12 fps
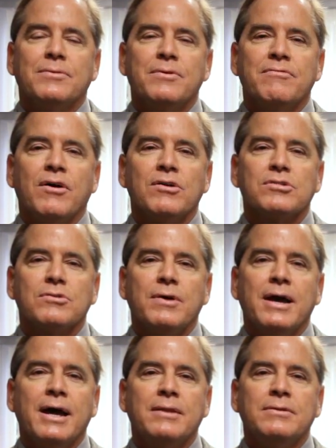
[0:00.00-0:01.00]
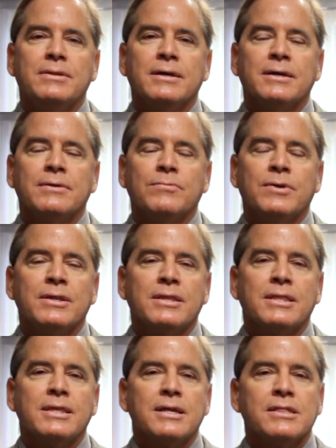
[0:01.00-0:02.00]
We've also had one of
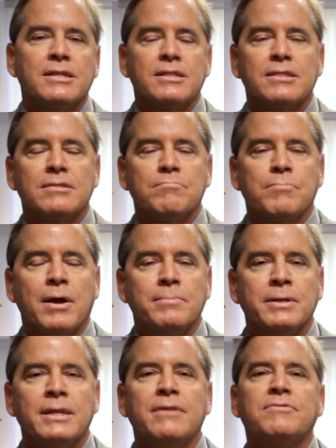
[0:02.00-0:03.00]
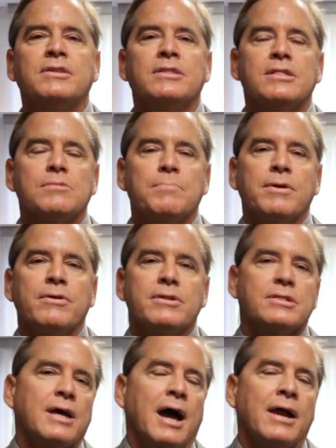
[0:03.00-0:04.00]
the things that's probably lifted the
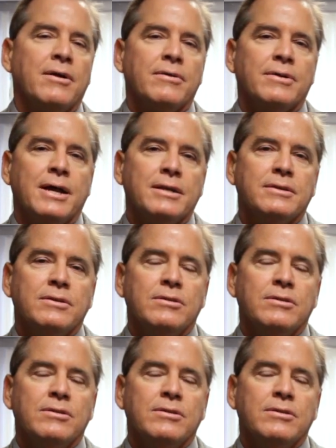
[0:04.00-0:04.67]
spirits higher at